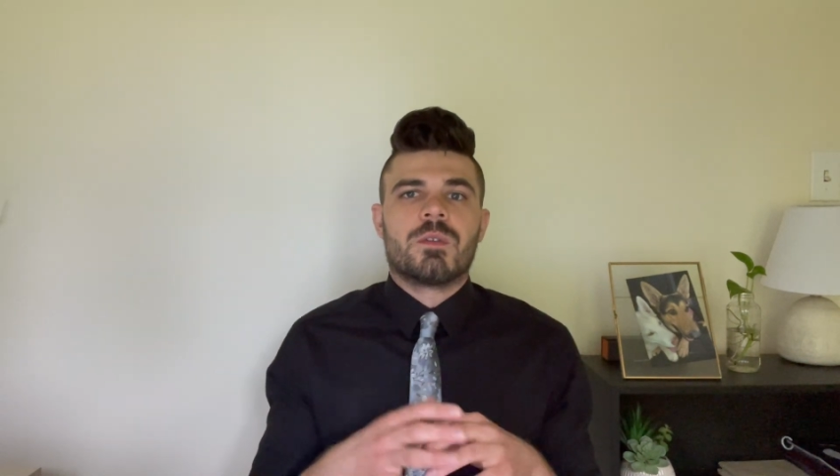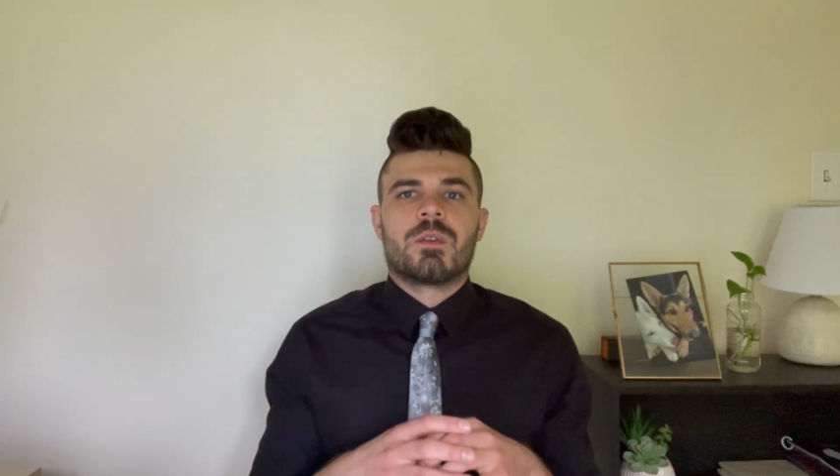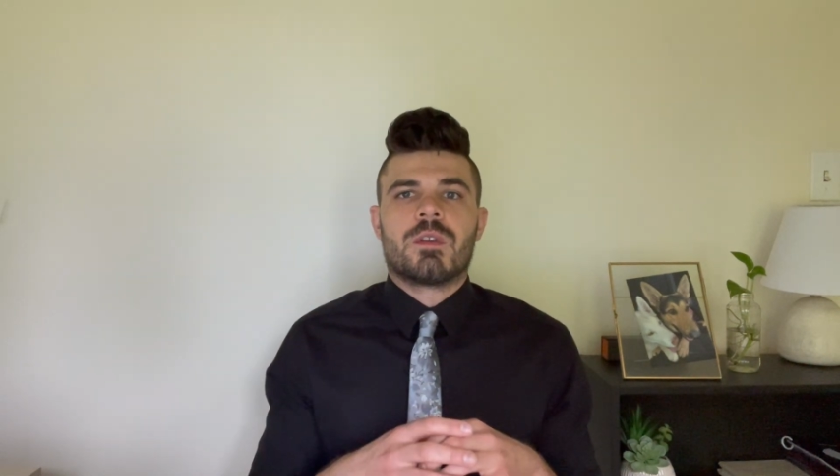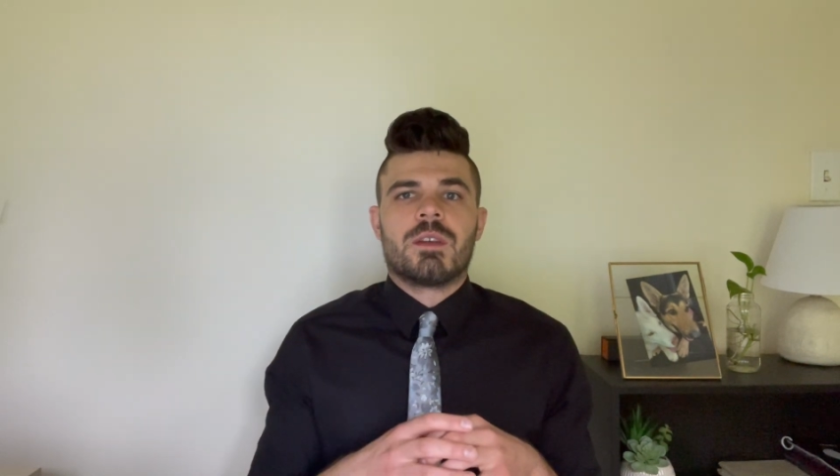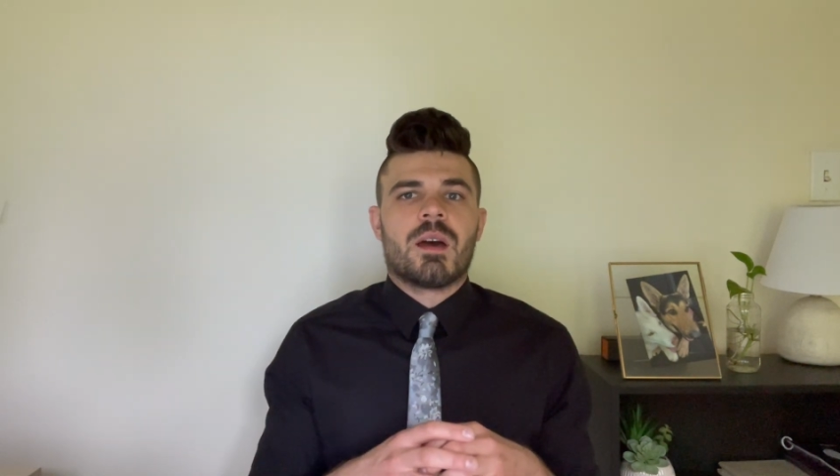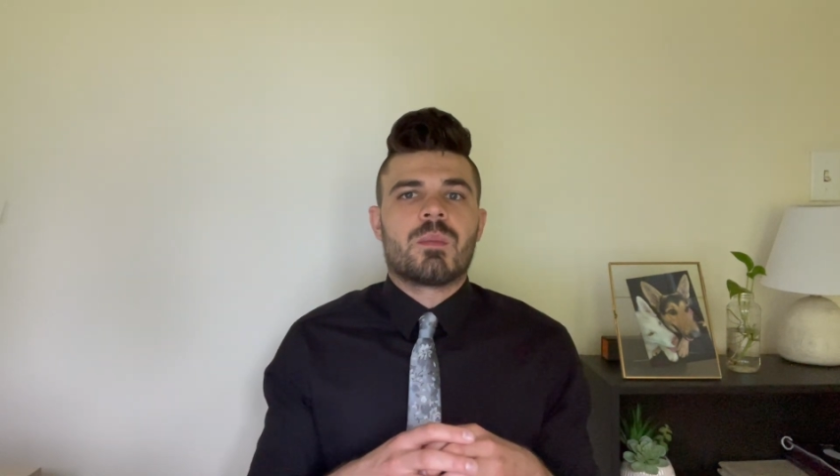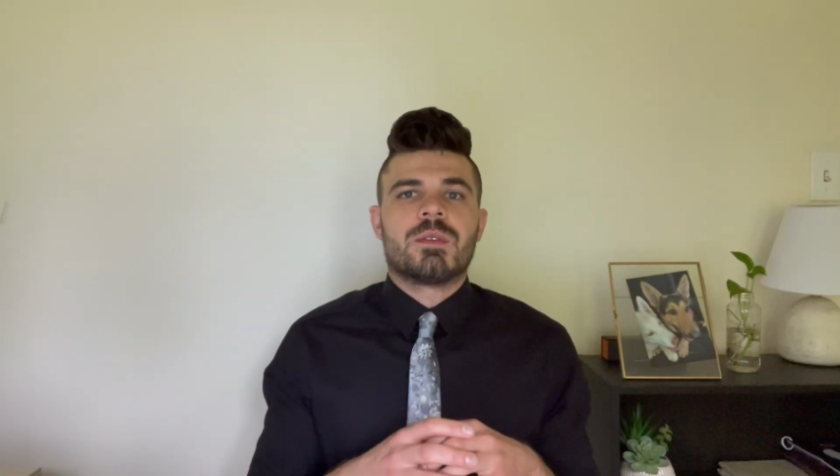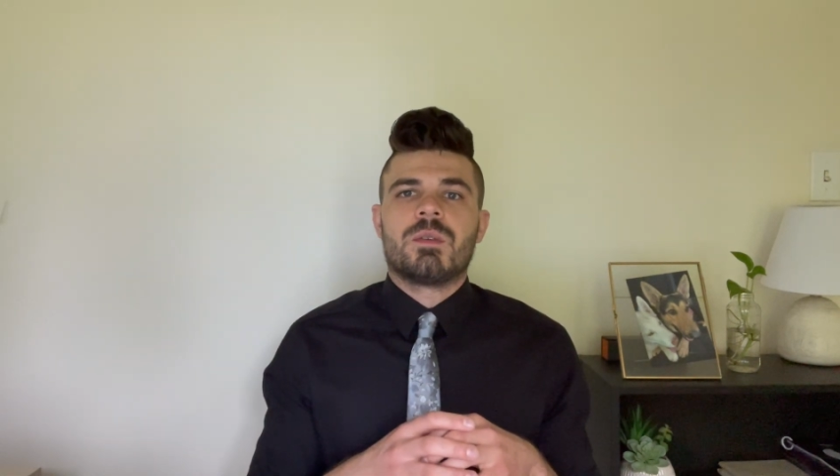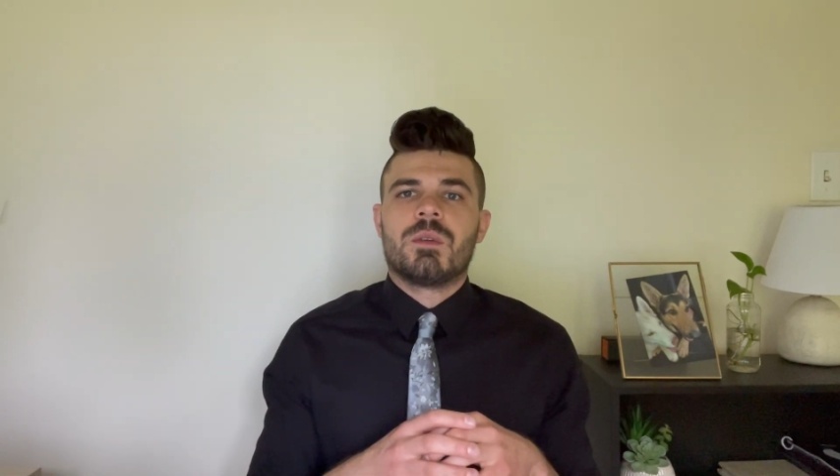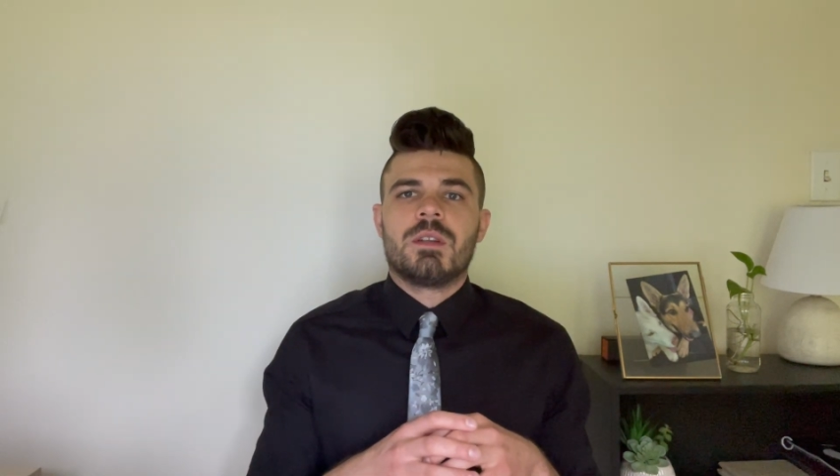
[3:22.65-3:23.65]
for the
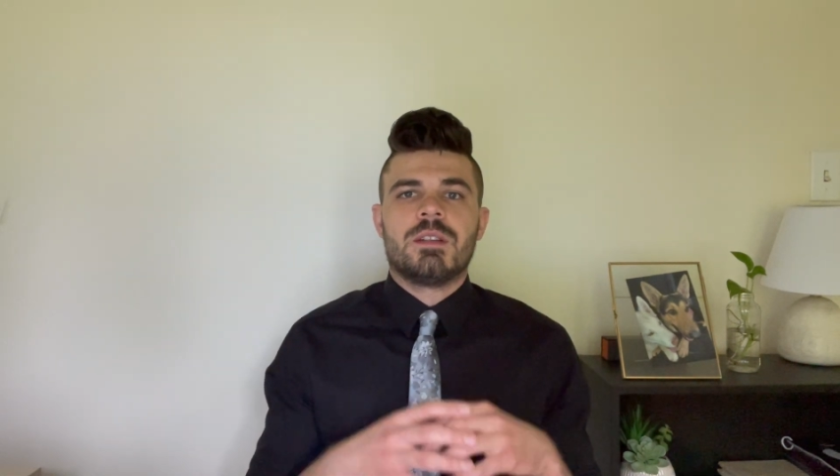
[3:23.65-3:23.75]
opportunity